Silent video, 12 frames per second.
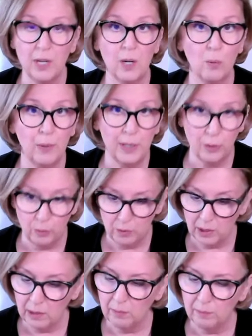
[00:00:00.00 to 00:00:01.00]
and a
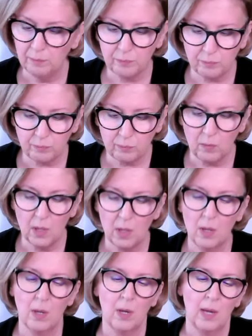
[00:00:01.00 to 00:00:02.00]
reunion,
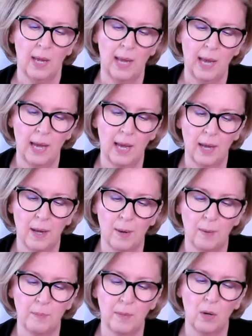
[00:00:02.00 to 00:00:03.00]

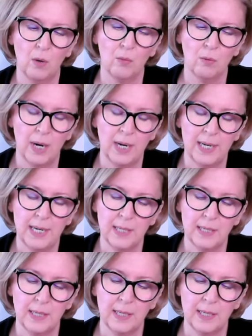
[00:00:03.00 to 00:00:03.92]
um, right?